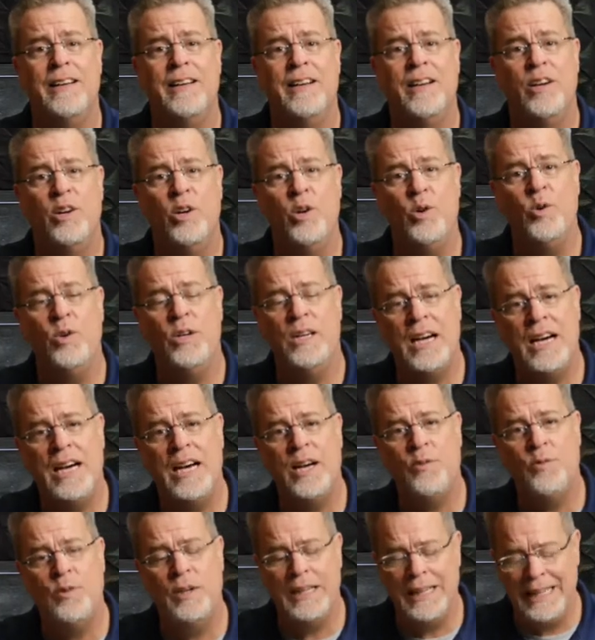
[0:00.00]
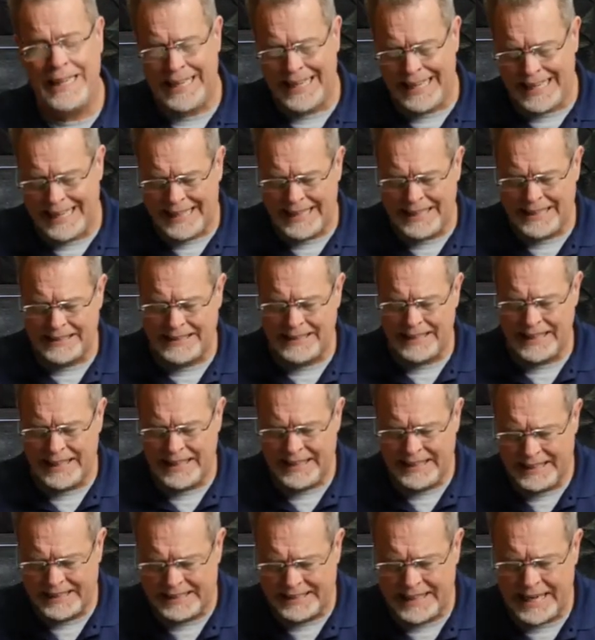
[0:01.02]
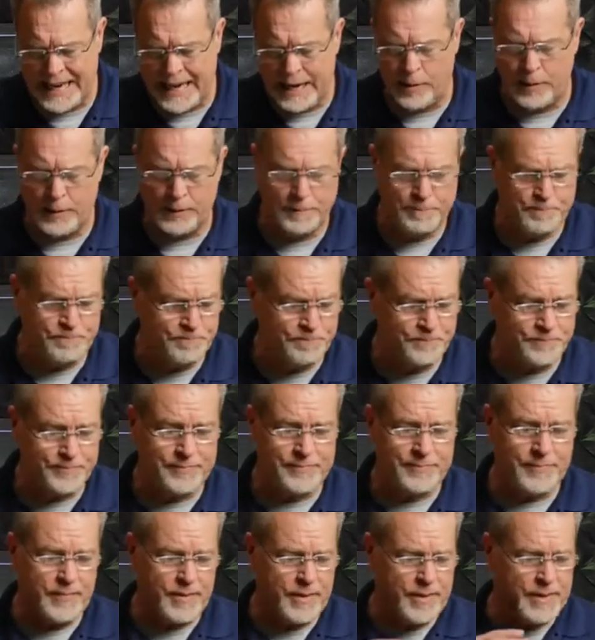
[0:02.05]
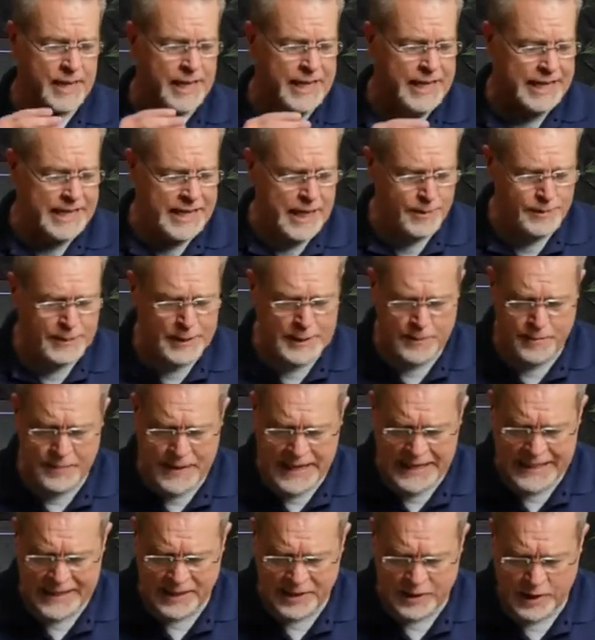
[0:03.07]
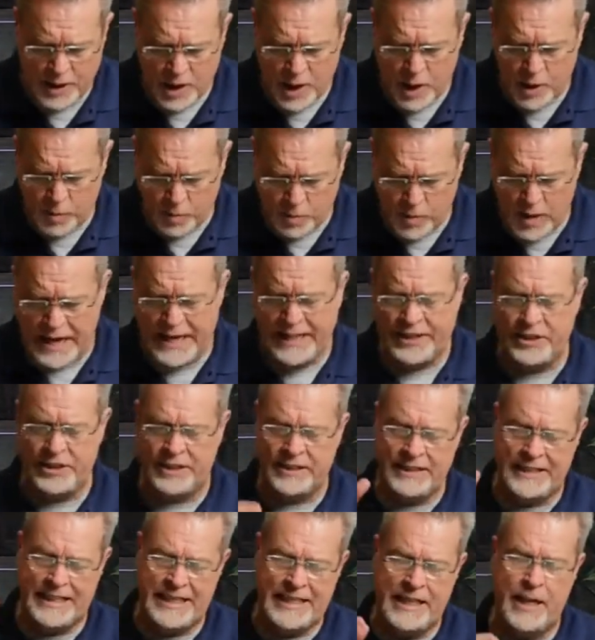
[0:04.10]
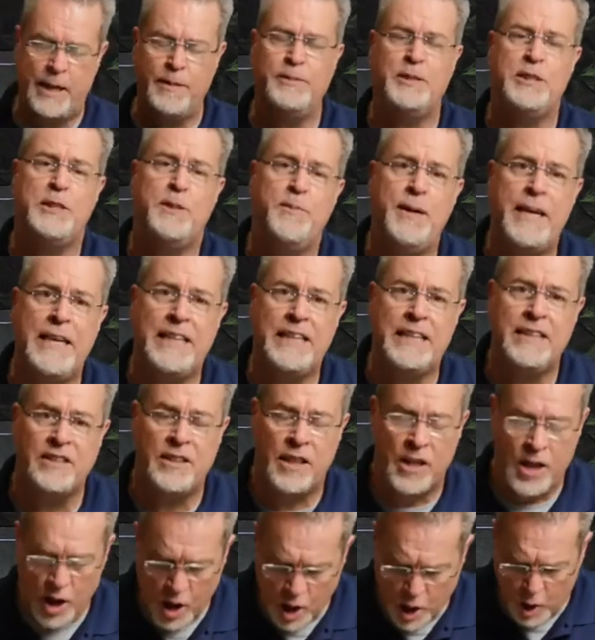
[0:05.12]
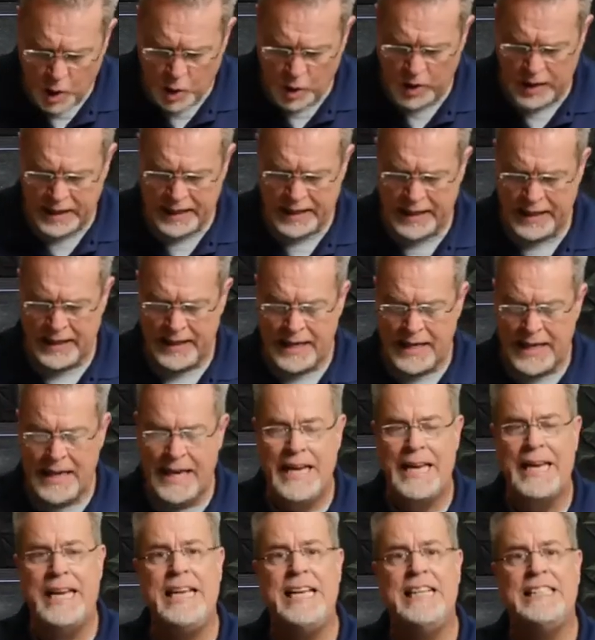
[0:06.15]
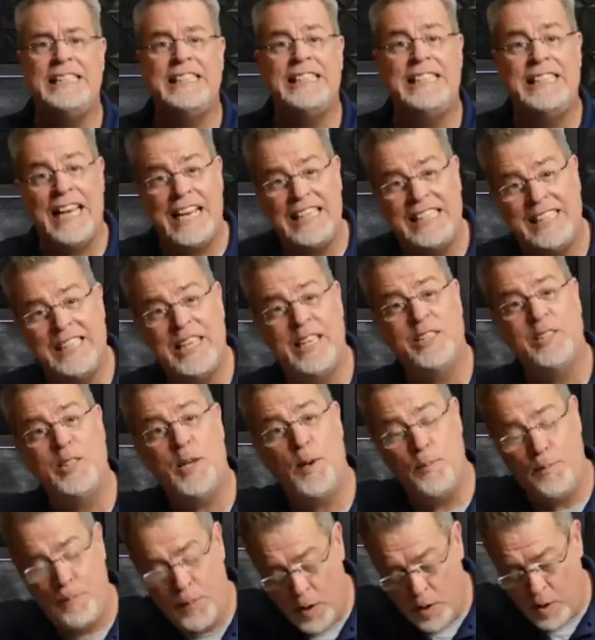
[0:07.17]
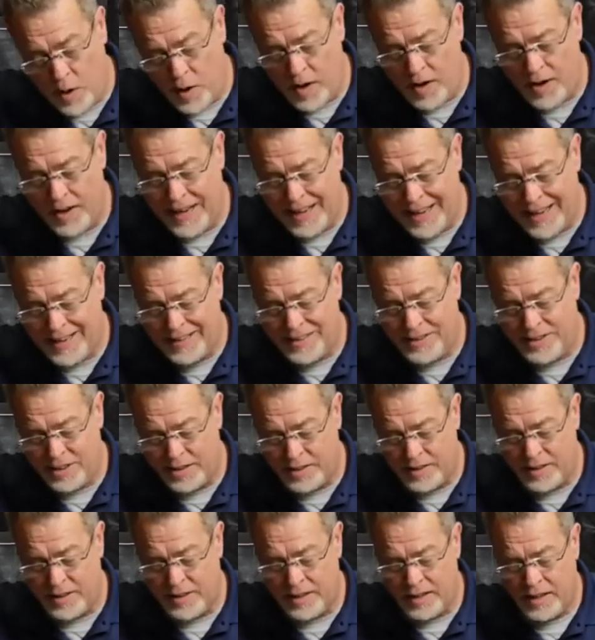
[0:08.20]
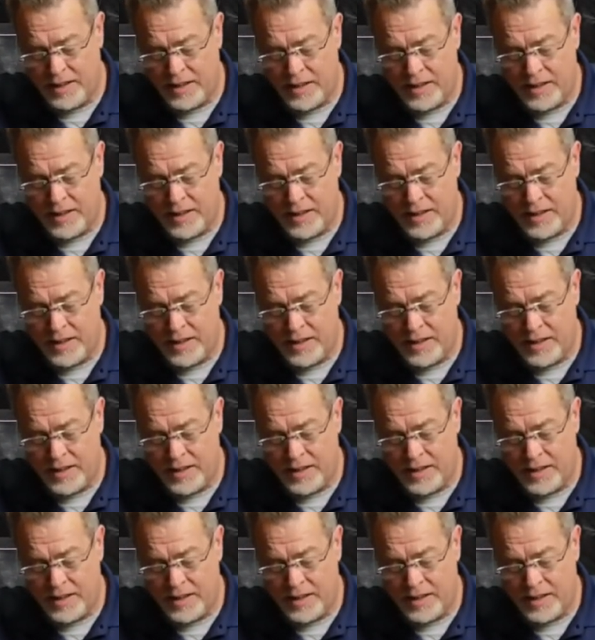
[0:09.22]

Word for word: who God really is in this hour. He comes to make us righteous. He comes to make us holy. He sets us apart unto the,